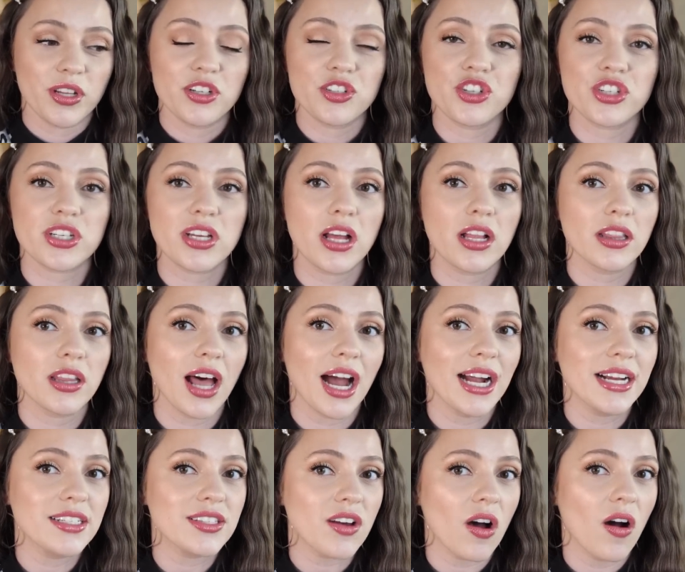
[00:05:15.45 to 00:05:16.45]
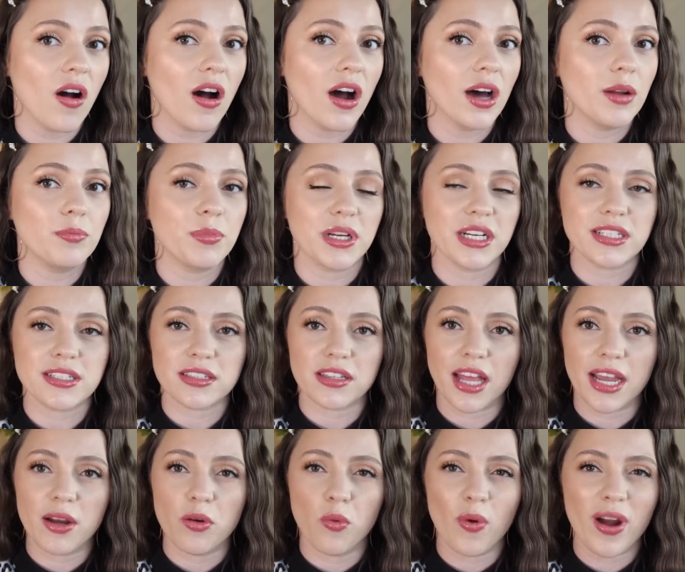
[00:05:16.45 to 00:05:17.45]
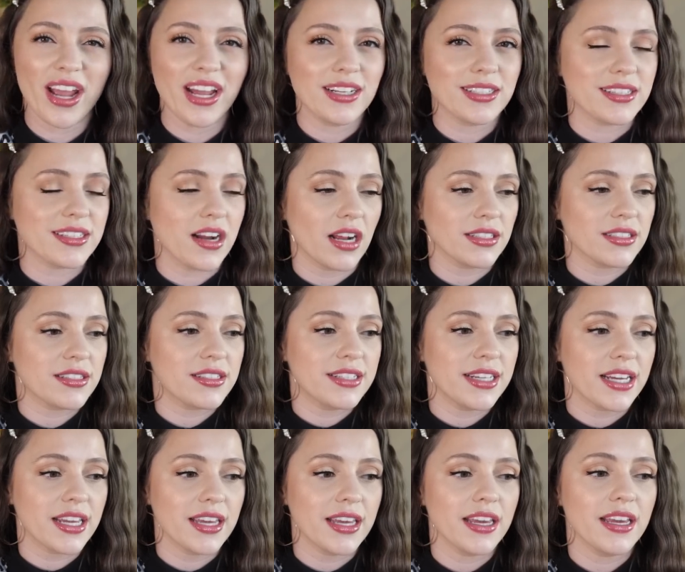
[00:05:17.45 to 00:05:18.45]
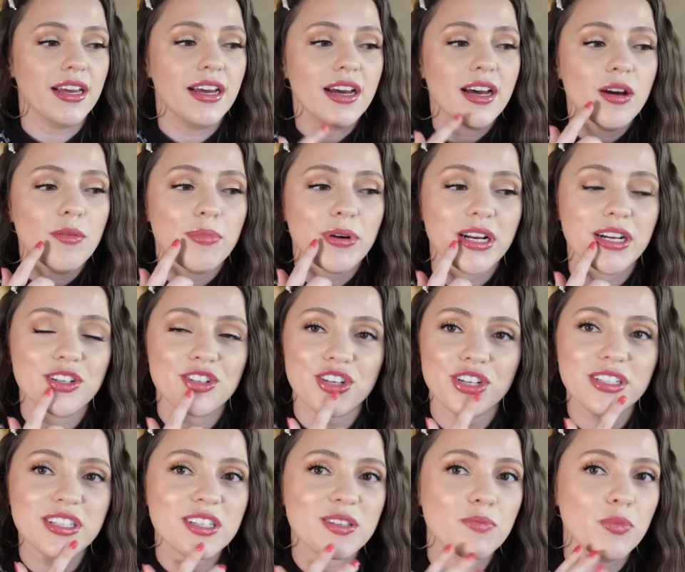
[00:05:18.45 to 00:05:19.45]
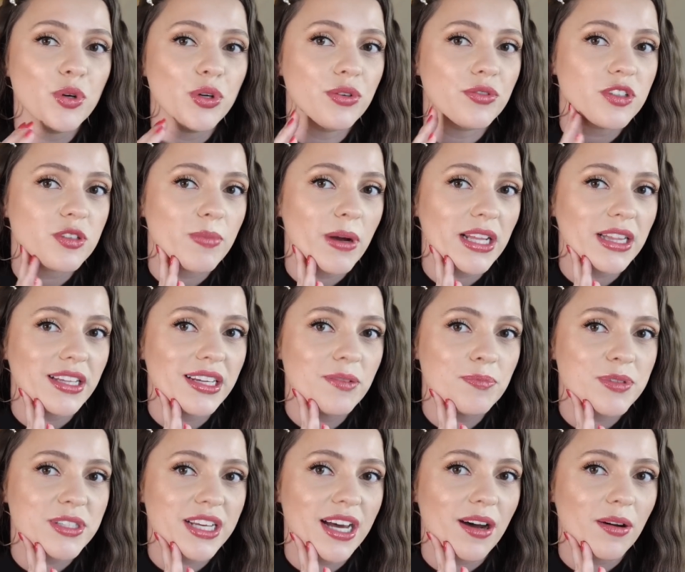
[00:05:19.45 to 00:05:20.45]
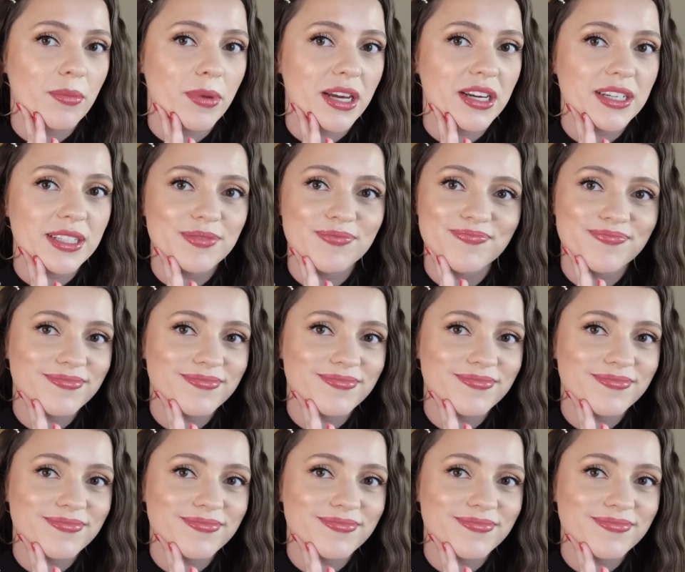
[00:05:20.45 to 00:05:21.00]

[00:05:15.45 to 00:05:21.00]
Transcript: It just glides on, but it's lightweight, it's not sticky, but it just smooths my lips out, man.